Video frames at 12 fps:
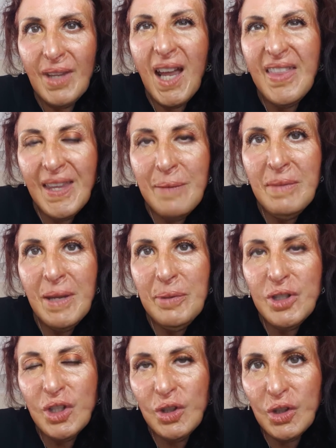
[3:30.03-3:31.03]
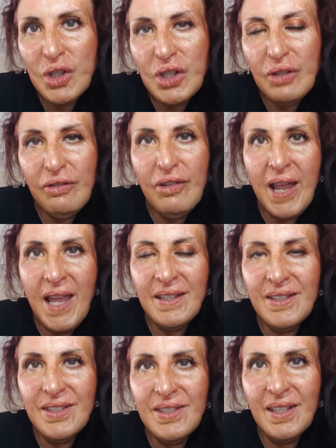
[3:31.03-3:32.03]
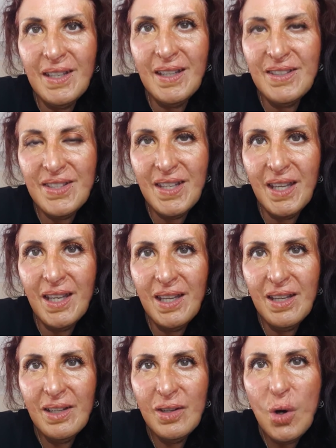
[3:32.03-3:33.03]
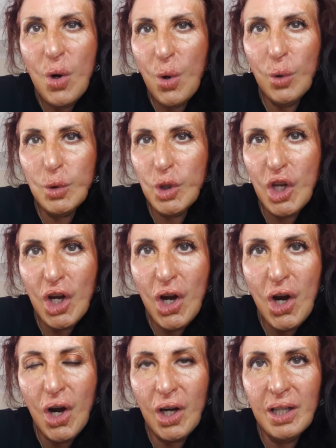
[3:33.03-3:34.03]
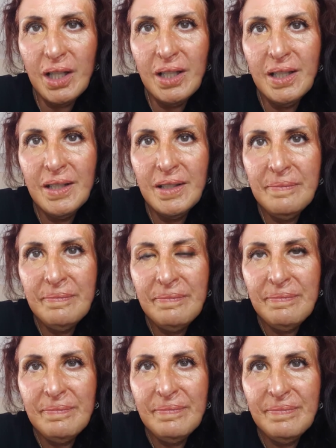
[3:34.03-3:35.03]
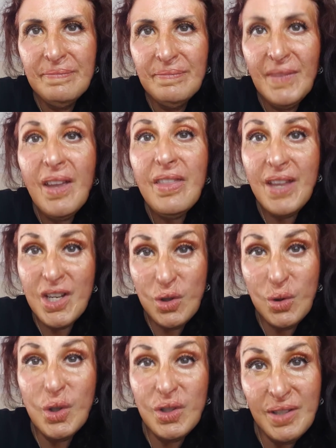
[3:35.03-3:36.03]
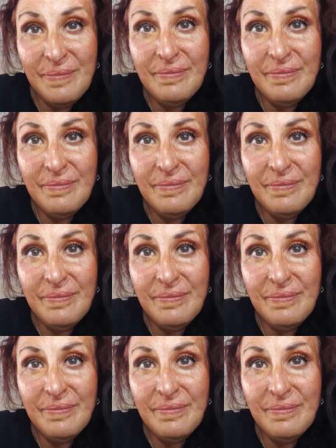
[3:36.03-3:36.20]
And then maybe to nudge their friends and say, oh, look at her. That's rude.